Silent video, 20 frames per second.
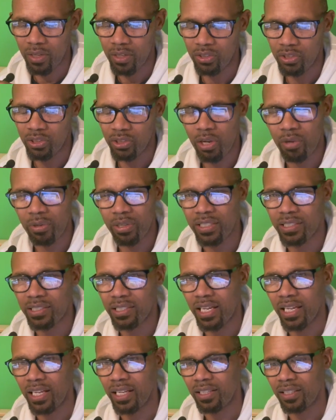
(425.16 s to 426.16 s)
Jonas
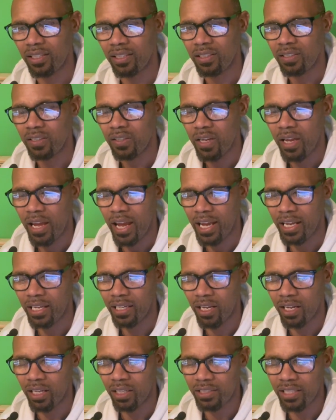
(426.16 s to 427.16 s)
and
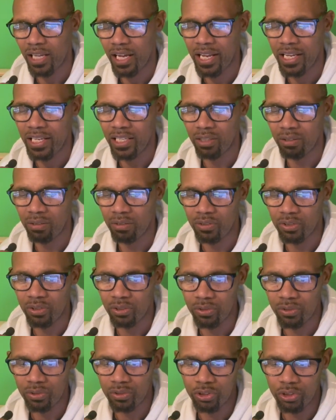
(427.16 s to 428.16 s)
Tade
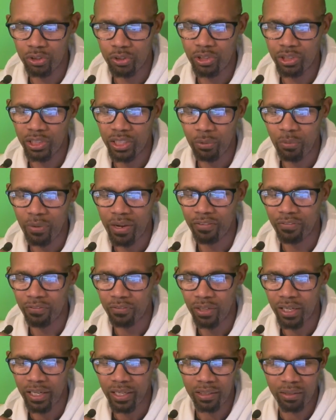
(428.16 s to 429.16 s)
usually wait
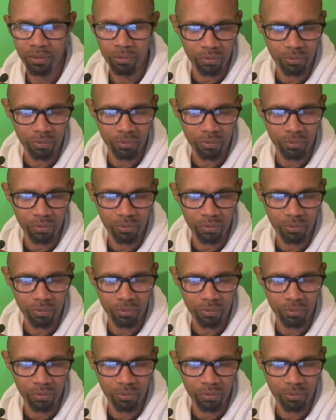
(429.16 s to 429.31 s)
for, like,